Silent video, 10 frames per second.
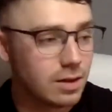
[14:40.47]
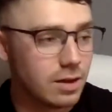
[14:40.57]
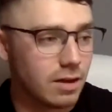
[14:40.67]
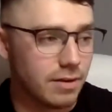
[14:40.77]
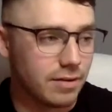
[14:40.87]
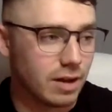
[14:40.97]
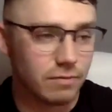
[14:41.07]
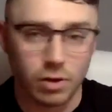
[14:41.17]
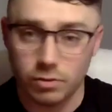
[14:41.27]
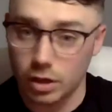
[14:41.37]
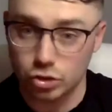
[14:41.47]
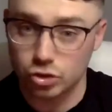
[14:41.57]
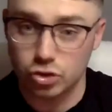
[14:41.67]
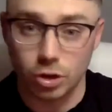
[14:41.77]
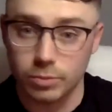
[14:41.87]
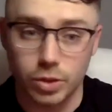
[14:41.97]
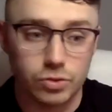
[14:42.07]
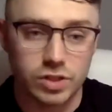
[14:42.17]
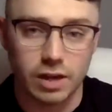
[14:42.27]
and I just stopped using it.